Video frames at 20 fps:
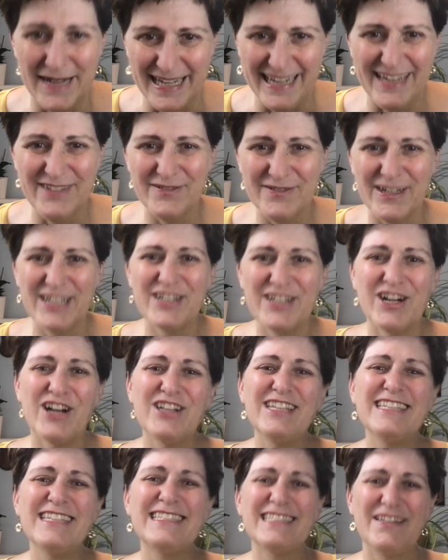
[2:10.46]

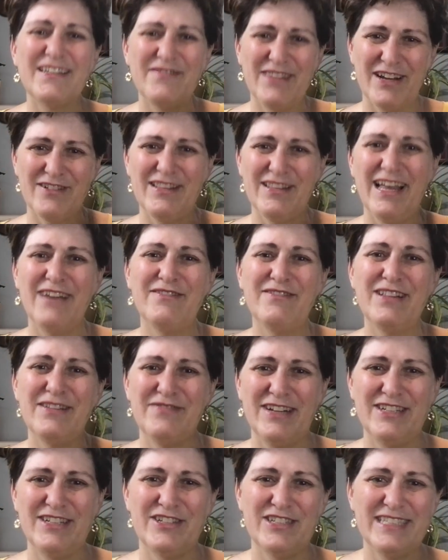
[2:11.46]
regardless of their level of
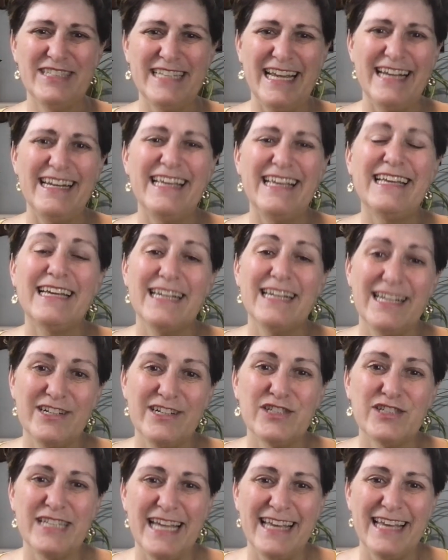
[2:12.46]
understanding, can
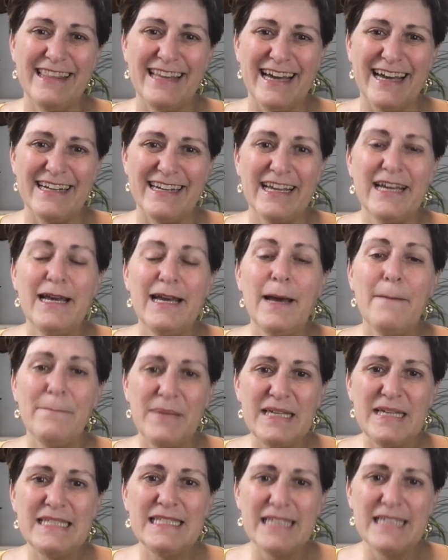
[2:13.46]
understand that.
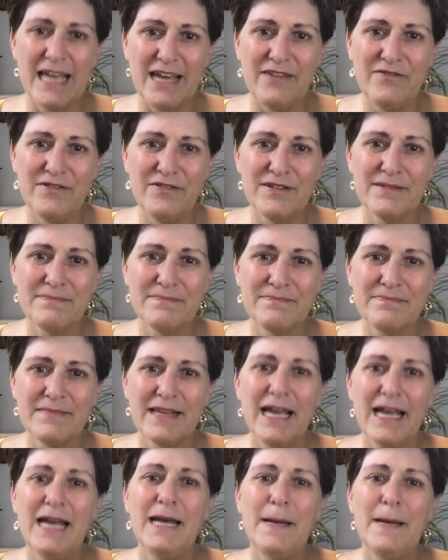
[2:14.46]
Be safe,
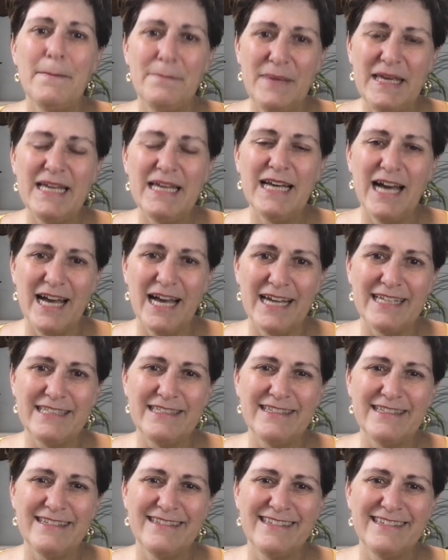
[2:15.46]
be kind,
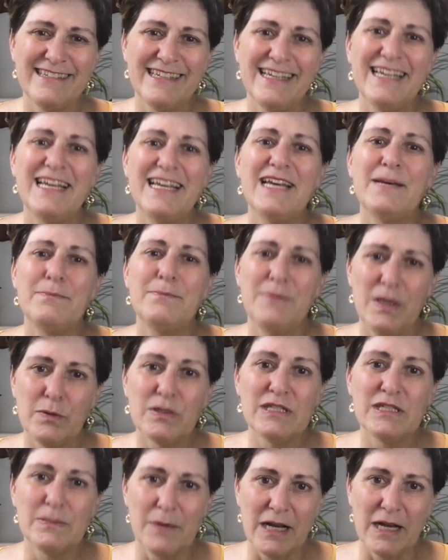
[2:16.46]
be
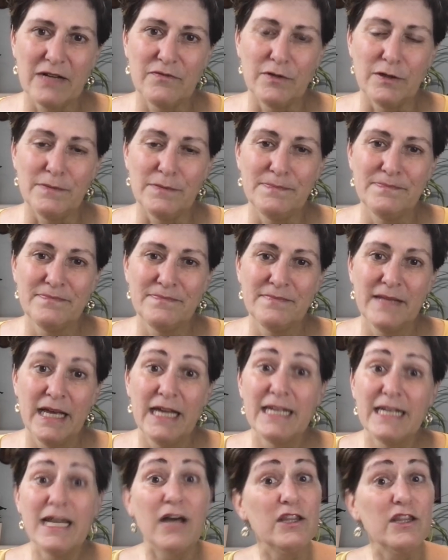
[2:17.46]
respectful.
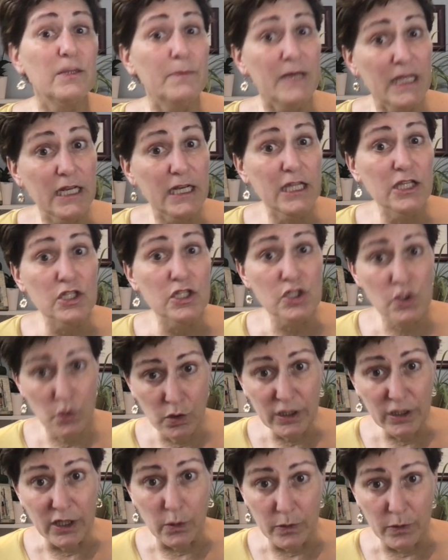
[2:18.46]
Now, at the beginning of the school
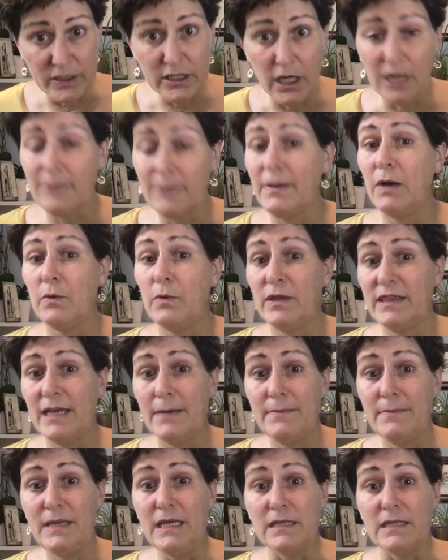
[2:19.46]
year, we talk about what
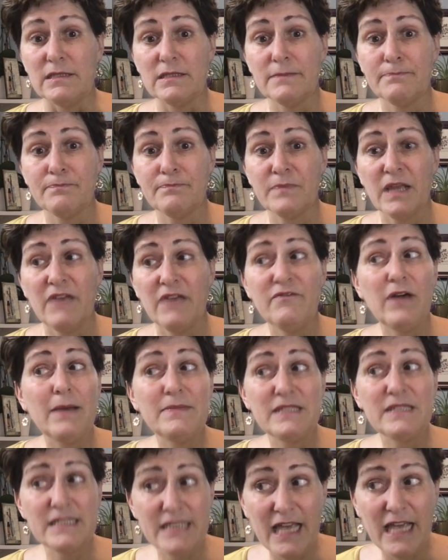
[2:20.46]
that means. If I'm
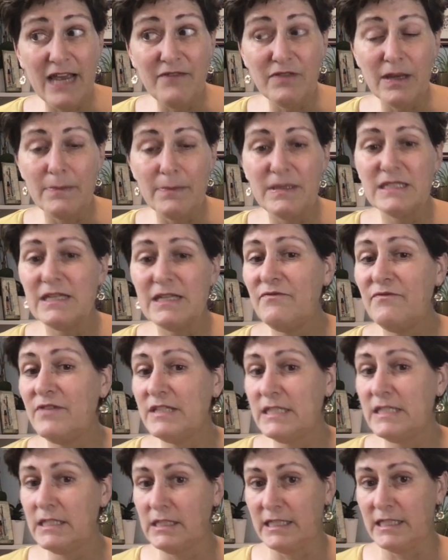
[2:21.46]
safe, that means I'm
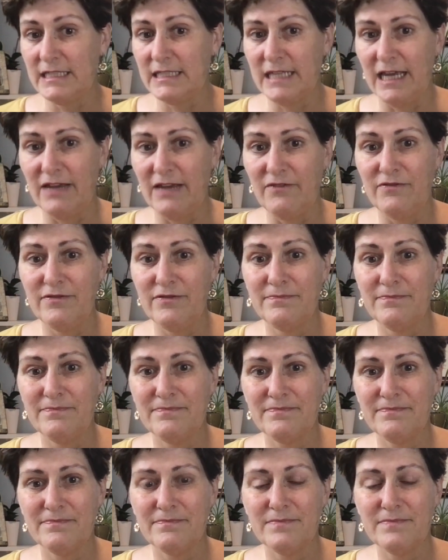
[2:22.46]
physically safe.
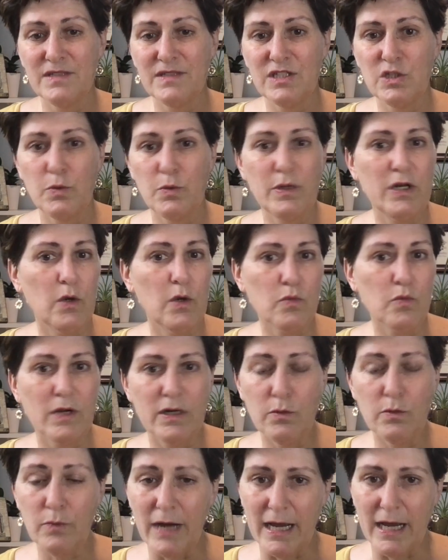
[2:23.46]
So we don't run
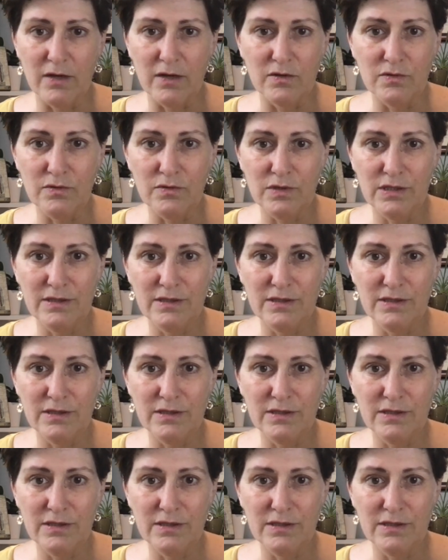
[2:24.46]
around.